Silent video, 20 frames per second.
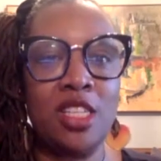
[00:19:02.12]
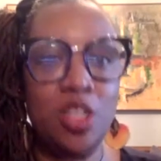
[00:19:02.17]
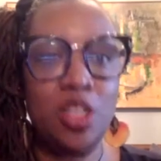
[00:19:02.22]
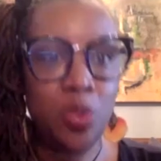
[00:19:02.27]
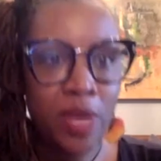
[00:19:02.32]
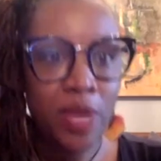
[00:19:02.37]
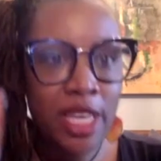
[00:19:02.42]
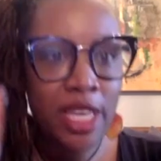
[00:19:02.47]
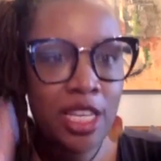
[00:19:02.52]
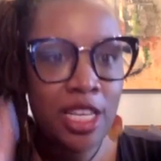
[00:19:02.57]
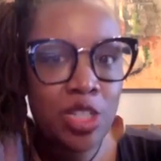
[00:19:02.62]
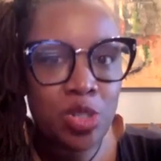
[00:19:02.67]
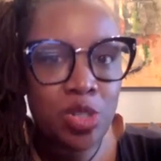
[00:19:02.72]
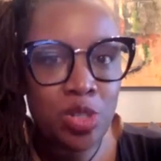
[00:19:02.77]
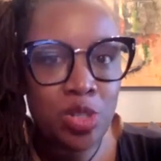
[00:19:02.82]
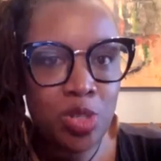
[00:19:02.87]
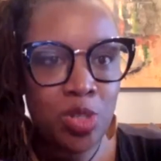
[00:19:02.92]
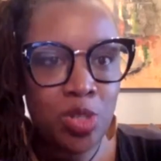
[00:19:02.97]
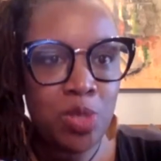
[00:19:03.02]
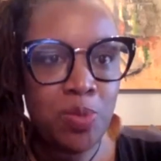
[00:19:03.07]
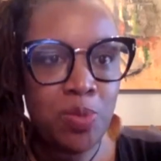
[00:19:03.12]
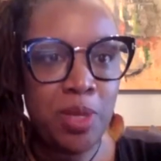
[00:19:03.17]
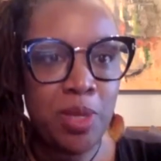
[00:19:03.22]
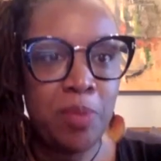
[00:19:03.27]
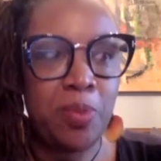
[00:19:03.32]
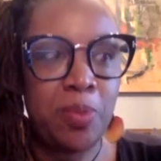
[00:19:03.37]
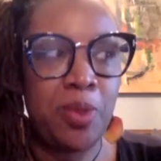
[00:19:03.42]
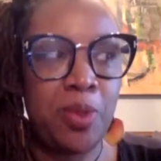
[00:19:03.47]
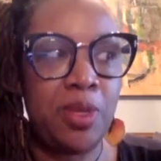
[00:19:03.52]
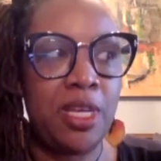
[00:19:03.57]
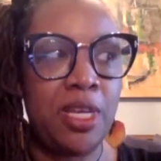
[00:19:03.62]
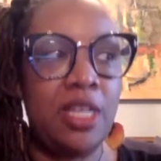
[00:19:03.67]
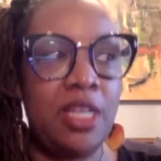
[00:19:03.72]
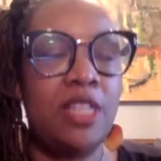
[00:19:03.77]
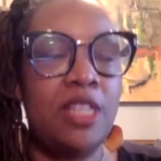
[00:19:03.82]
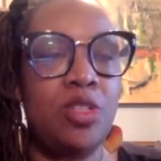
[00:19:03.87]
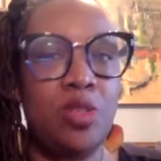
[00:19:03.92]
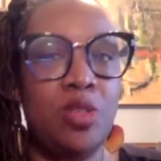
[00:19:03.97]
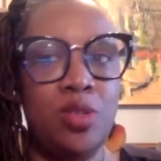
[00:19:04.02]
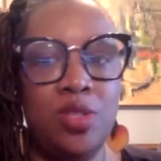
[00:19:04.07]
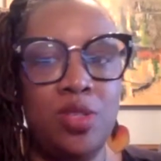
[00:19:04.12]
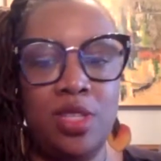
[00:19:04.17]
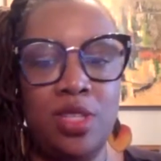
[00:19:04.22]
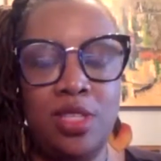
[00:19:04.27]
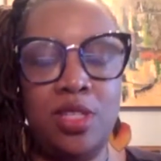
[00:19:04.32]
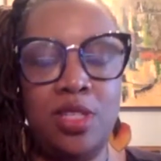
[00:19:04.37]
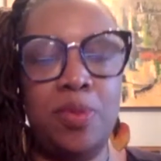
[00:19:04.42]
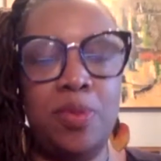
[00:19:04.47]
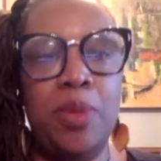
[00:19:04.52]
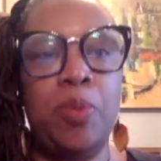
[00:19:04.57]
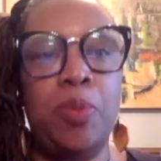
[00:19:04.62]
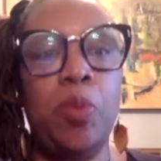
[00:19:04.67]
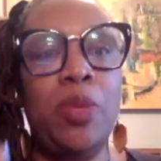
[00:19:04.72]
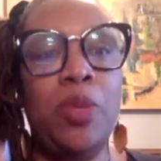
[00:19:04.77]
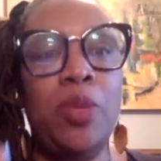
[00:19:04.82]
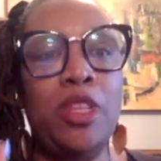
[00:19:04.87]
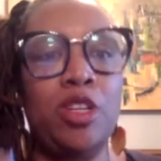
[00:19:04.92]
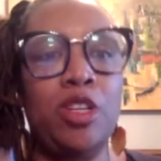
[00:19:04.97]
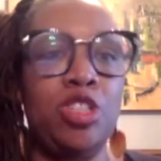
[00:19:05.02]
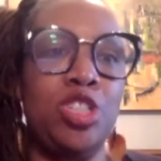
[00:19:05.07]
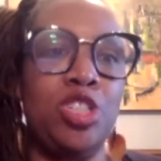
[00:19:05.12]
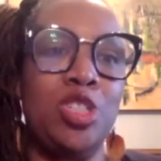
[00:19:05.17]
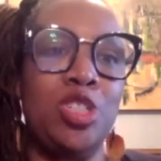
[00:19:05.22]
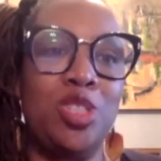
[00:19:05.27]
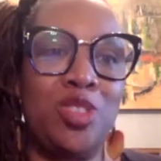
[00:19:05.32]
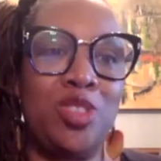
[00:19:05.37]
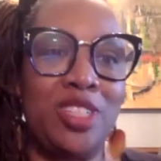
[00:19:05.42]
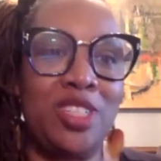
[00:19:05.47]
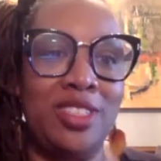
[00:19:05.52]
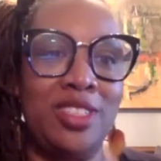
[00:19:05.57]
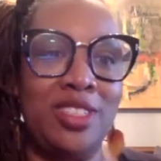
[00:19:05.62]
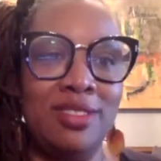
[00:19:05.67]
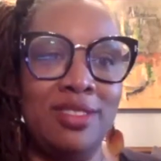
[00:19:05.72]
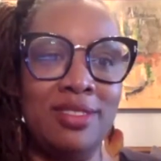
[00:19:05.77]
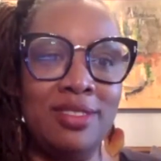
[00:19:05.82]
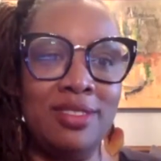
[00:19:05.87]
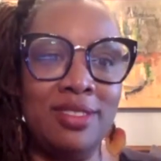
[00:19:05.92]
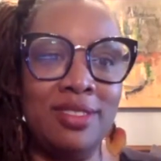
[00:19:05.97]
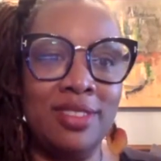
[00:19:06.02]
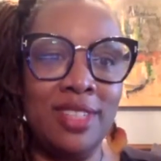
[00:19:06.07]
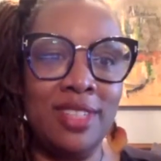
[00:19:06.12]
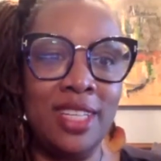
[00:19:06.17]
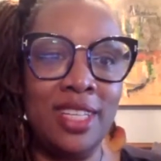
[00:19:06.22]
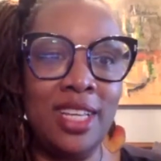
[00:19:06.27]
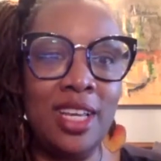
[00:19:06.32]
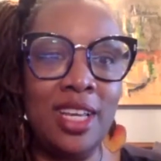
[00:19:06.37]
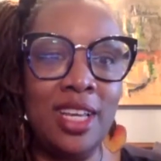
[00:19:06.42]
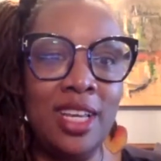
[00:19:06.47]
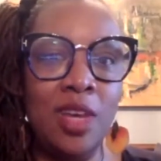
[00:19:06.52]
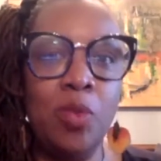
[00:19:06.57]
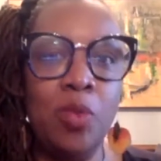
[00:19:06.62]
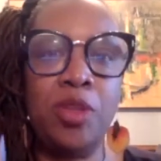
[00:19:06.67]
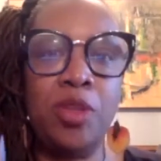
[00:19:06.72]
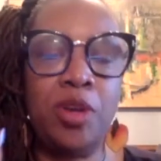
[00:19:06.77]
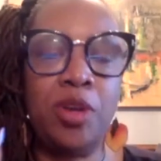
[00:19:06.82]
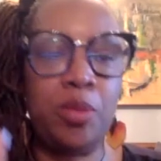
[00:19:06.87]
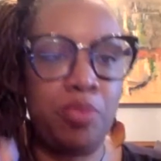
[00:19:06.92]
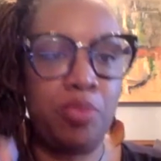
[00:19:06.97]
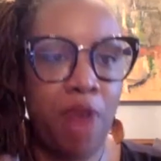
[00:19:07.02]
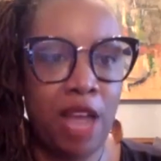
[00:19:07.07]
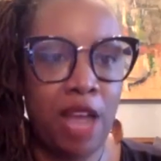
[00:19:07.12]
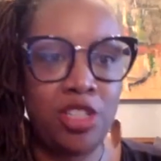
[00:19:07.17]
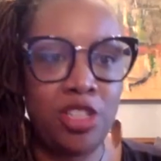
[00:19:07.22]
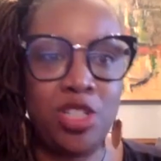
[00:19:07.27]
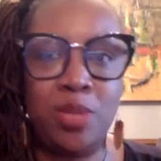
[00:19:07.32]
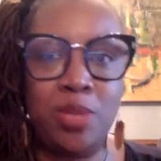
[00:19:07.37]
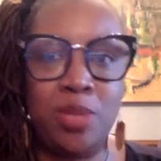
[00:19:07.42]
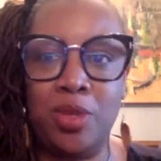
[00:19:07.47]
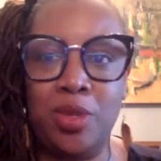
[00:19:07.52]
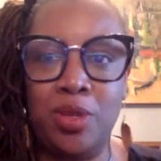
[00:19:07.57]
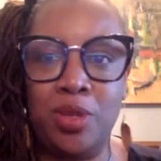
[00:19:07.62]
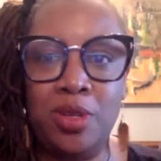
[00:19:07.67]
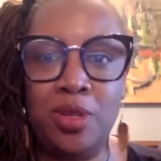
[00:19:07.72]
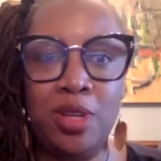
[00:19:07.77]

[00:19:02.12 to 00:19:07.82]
You introduce people, introduce this to people when they're children, mm. when they're impressionable,